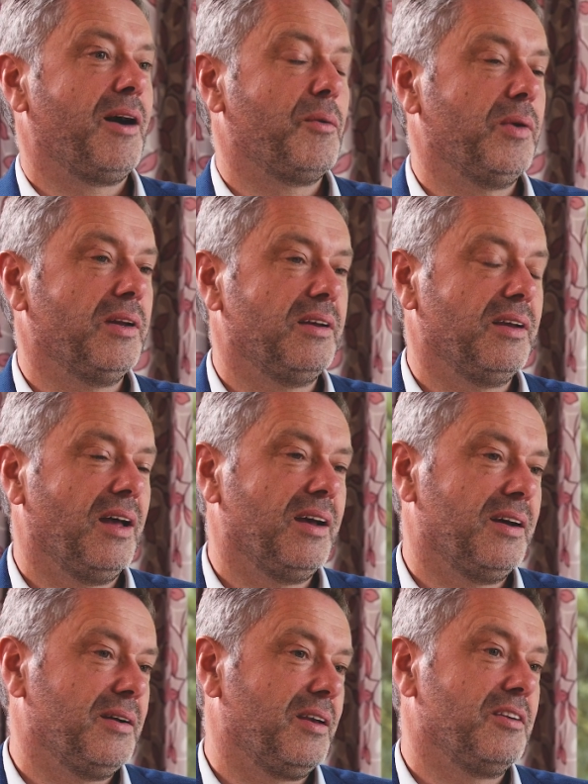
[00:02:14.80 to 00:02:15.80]
how we're
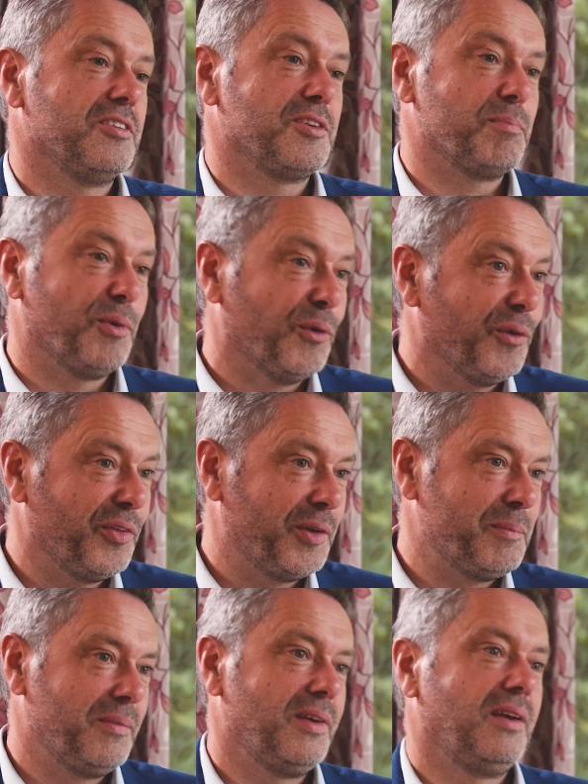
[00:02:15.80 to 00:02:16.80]
going to support
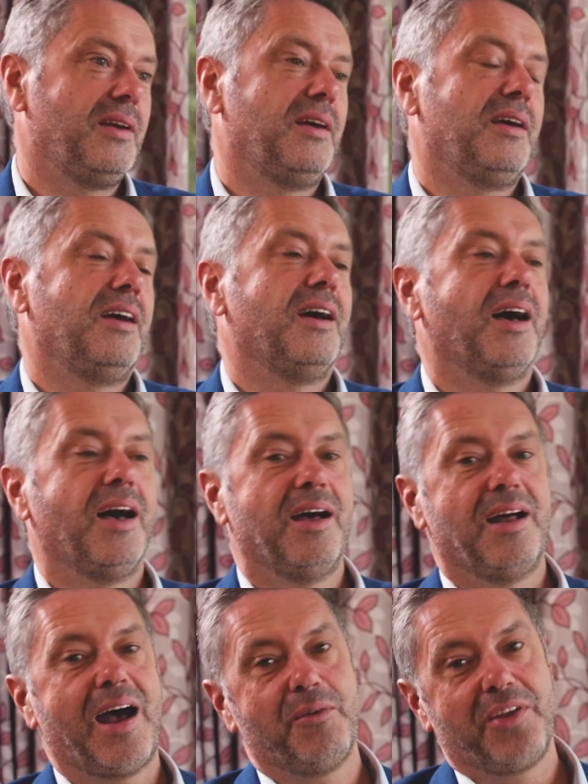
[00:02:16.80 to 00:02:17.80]
them,
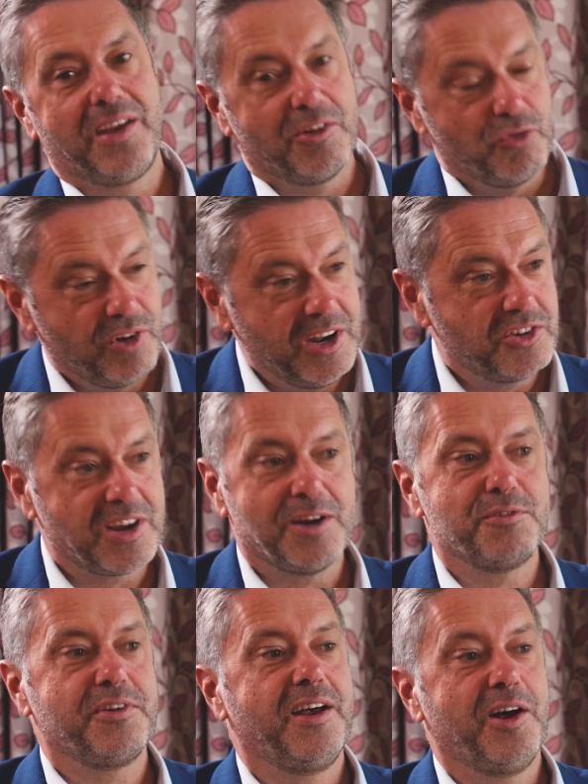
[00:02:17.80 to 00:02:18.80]
how they can reach
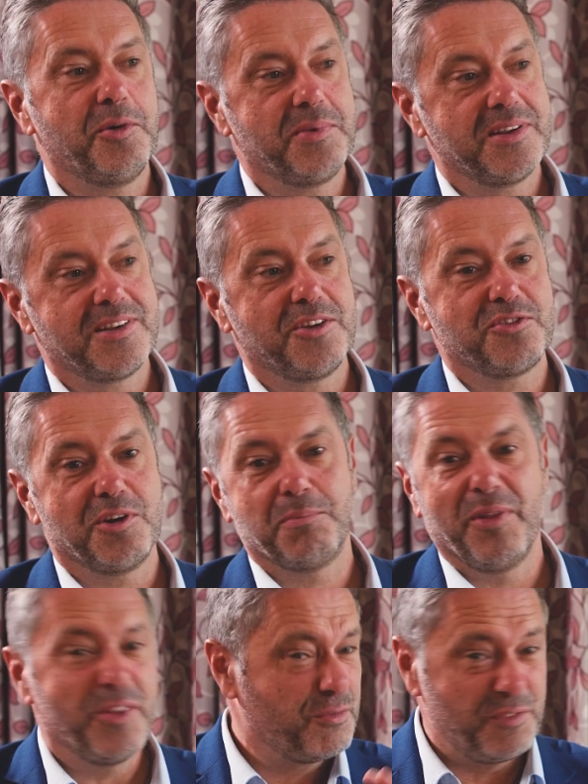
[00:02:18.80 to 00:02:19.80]
out for help, etc.
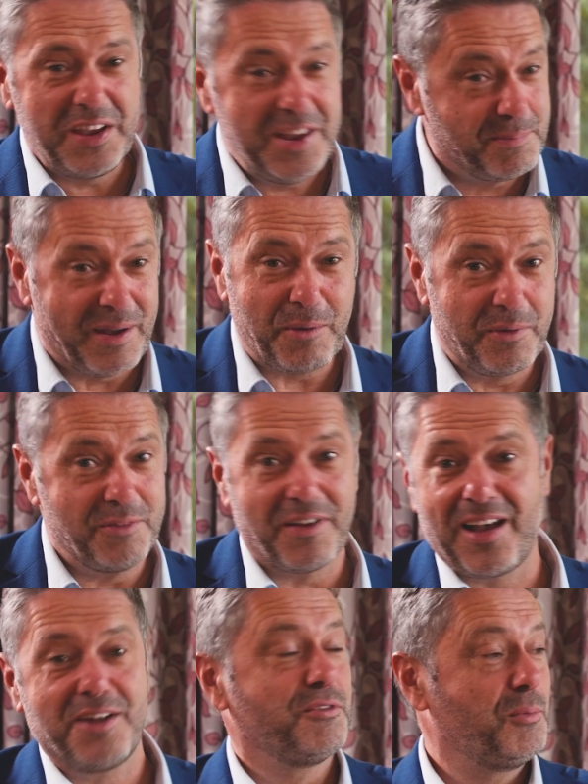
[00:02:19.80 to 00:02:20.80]
But the feedback we've
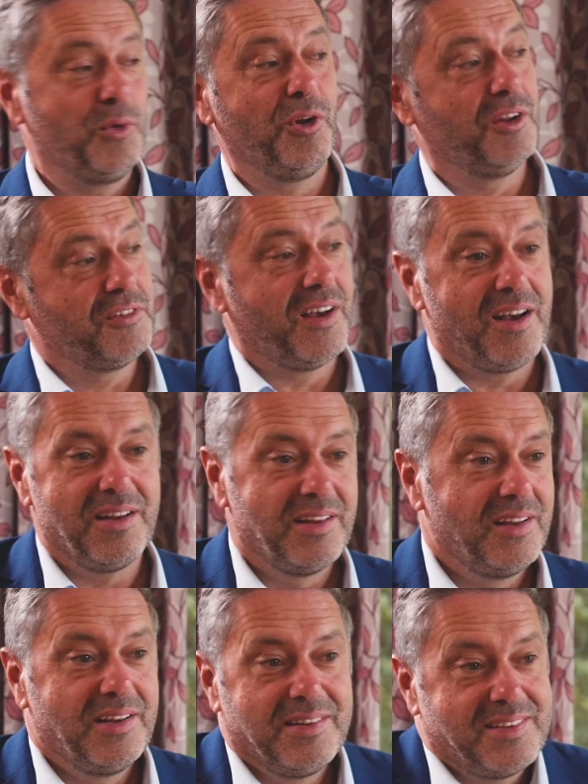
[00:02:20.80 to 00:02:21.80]
had from all of our
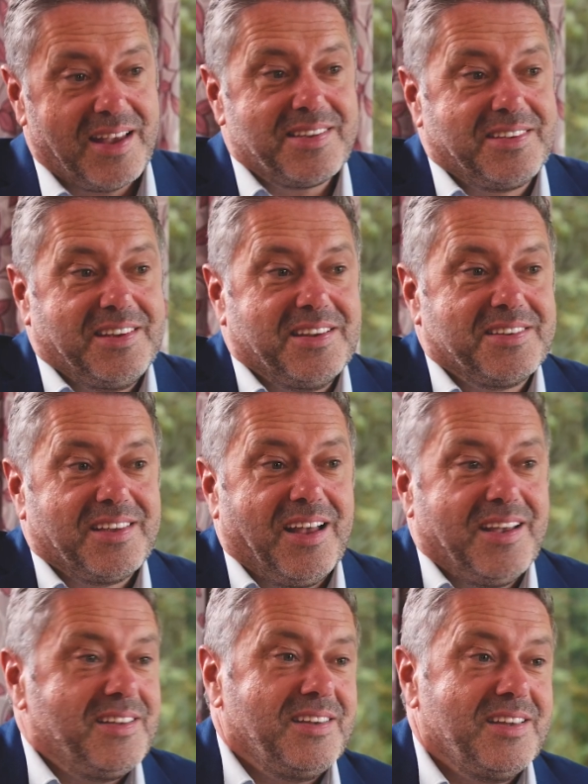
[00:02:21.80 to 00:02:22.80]
testing
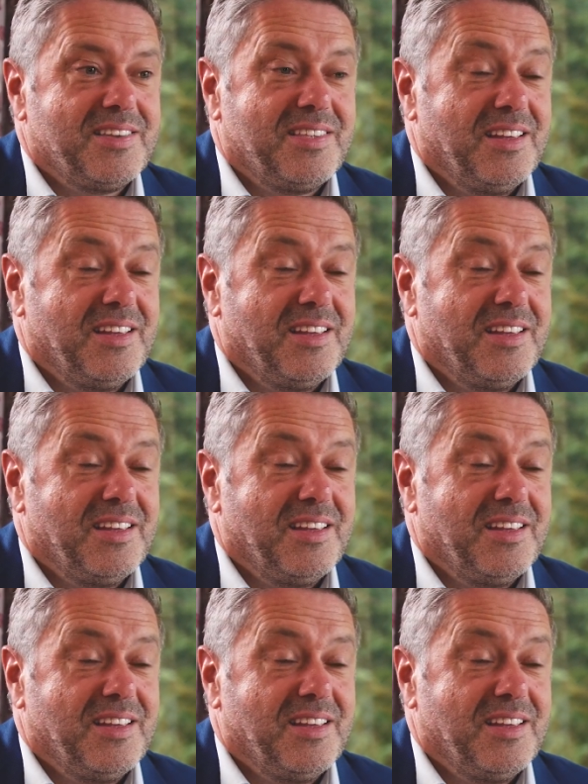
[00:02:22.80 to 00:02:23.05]
sites is